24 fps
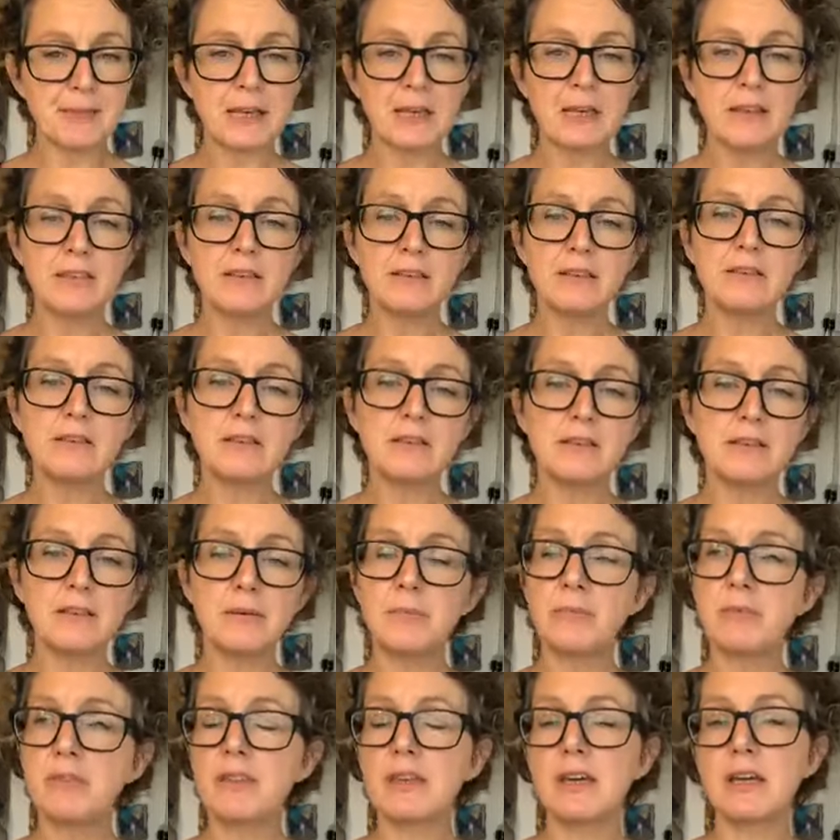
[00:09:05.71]
this is
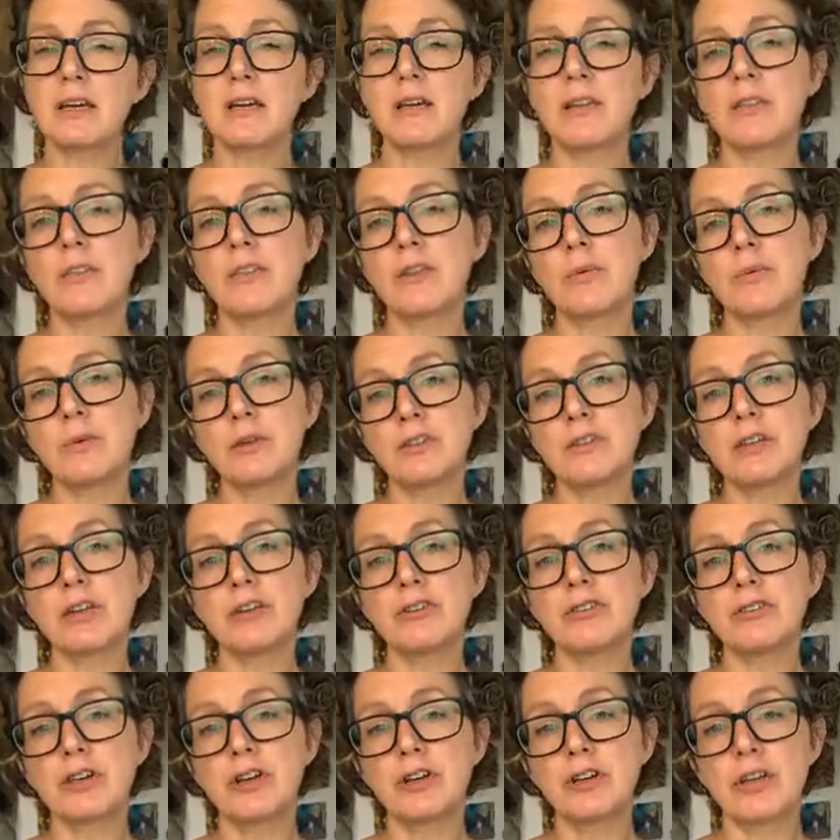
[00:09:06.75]
something that we
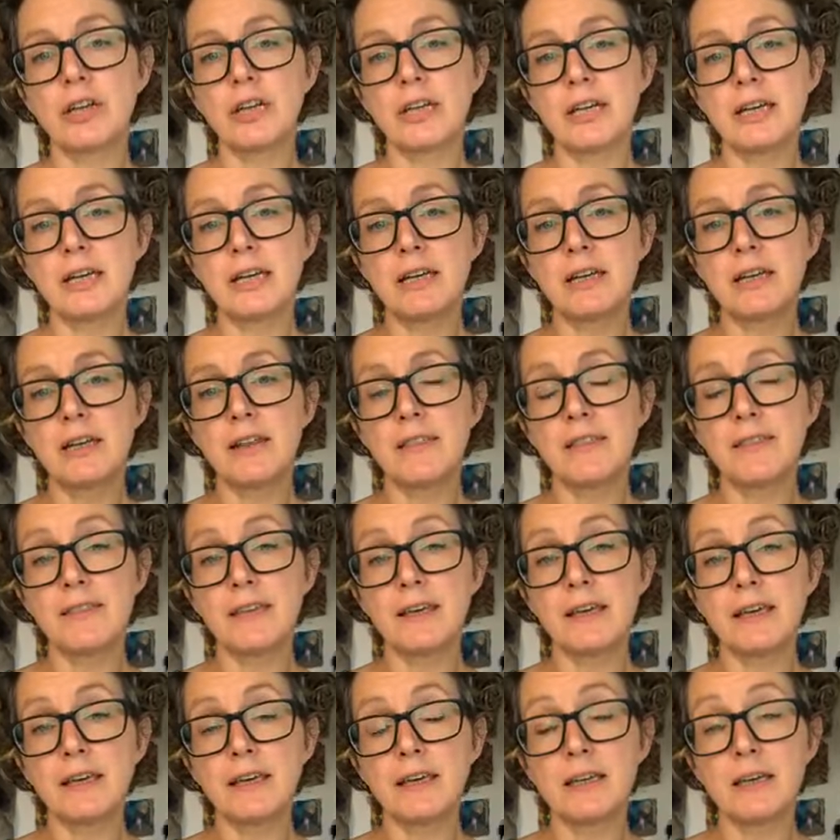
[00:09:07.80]
touch on in
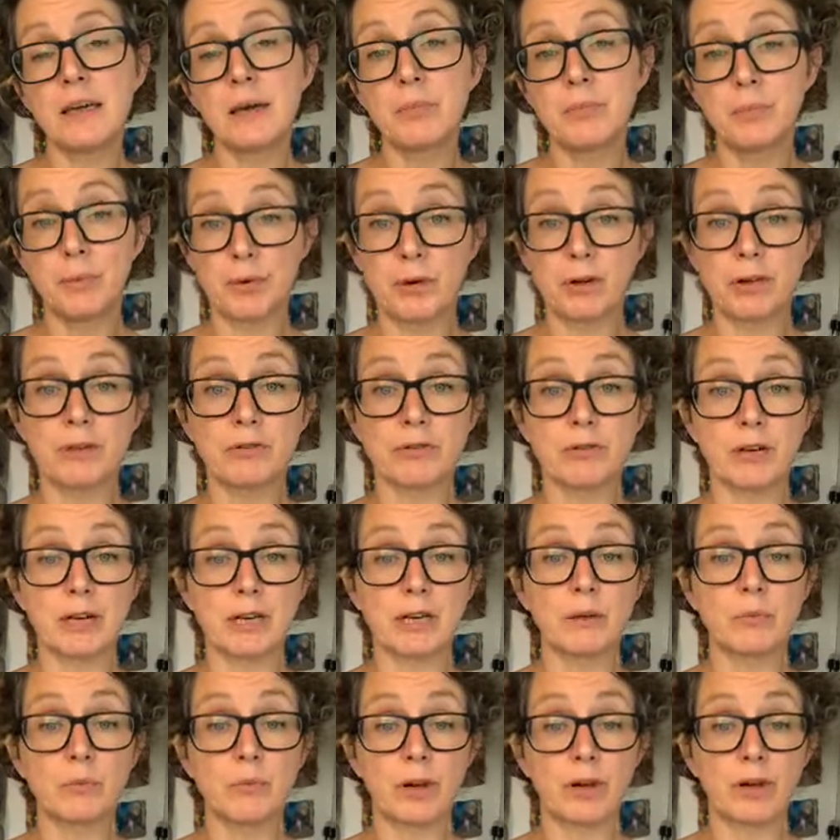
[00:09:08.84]
the
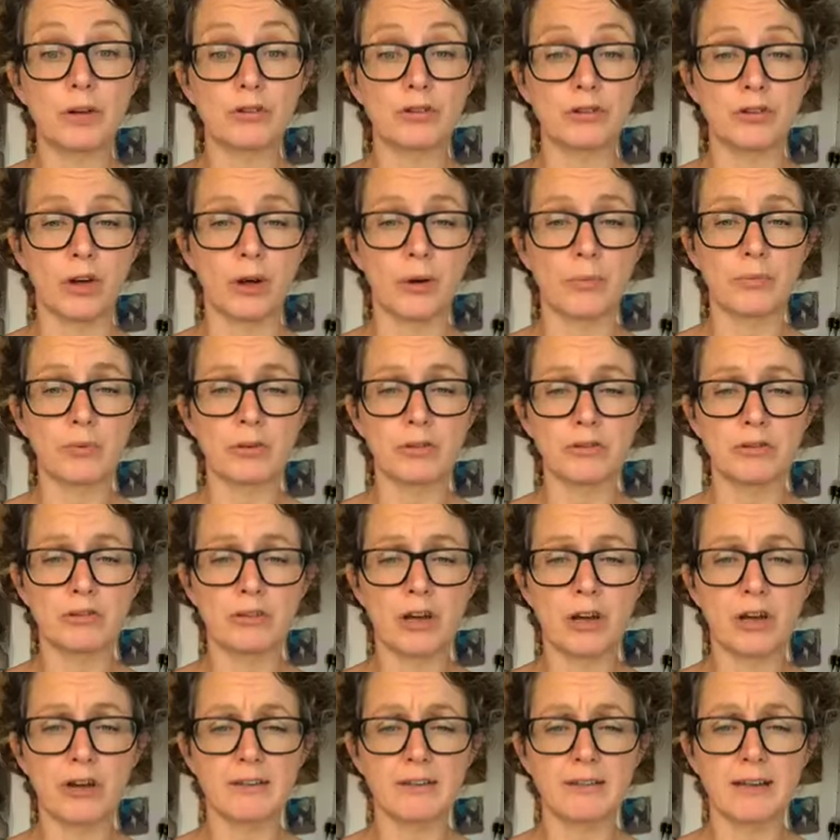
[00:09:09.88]
embroidery workshop, which
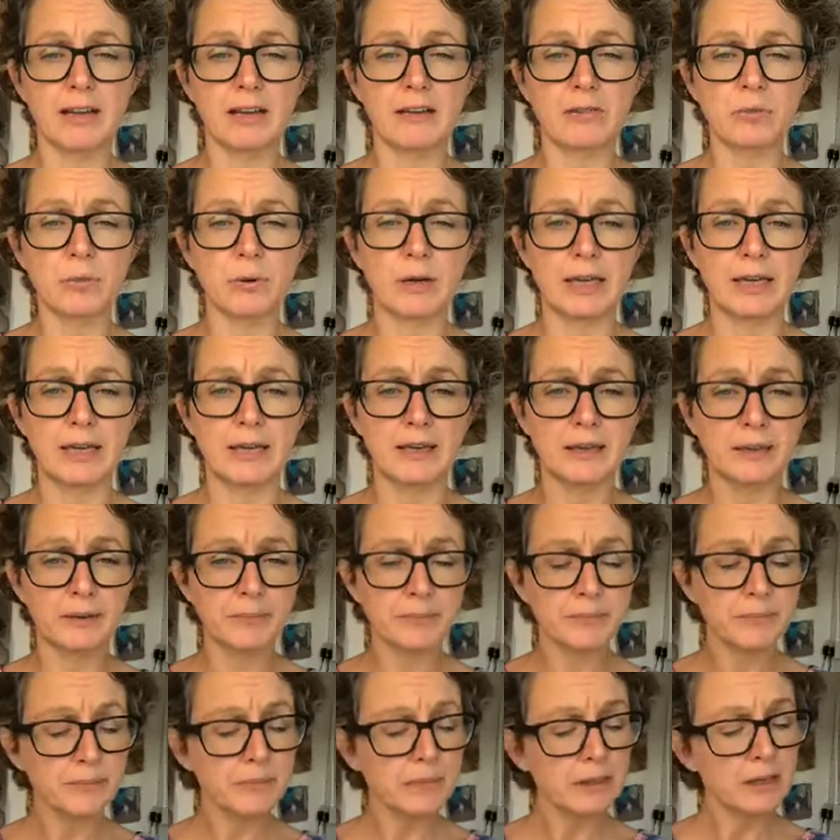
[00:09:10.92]
starts next week.
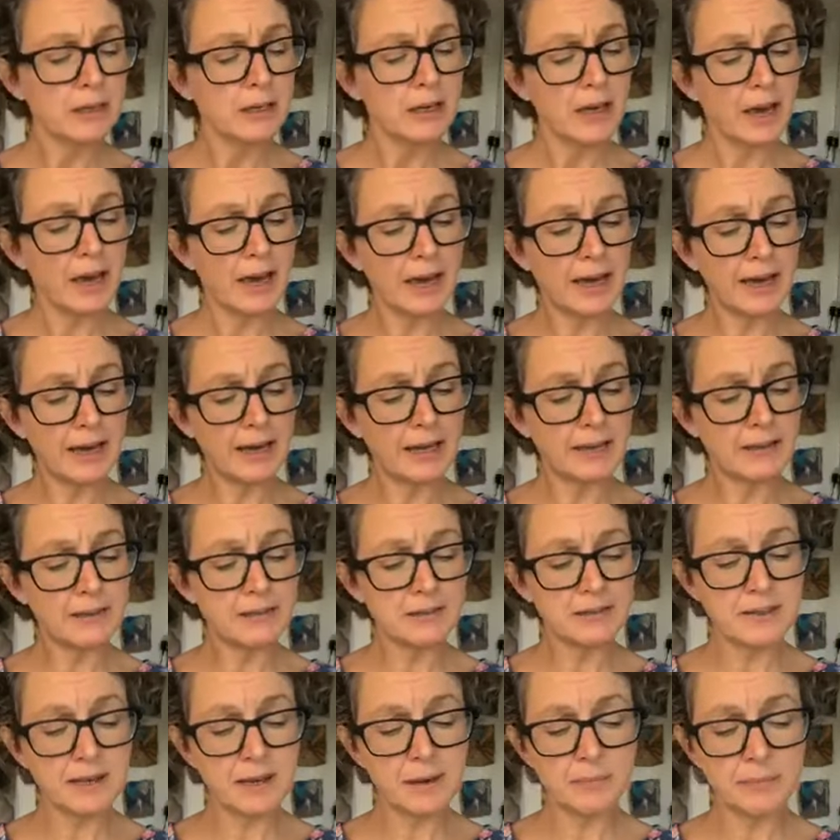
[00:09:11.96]

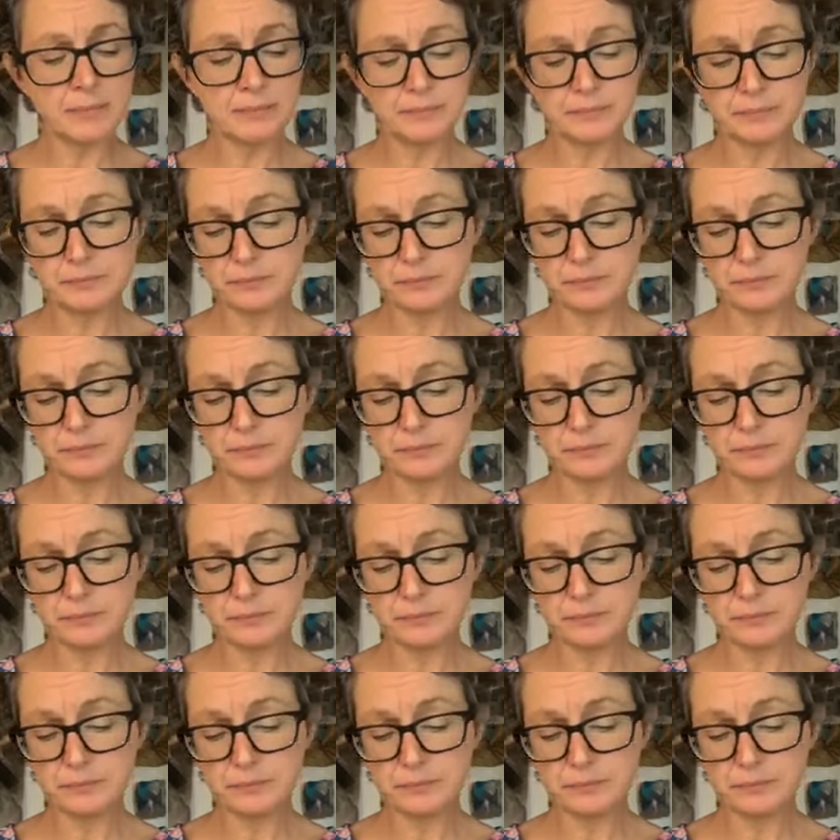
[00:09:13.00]
And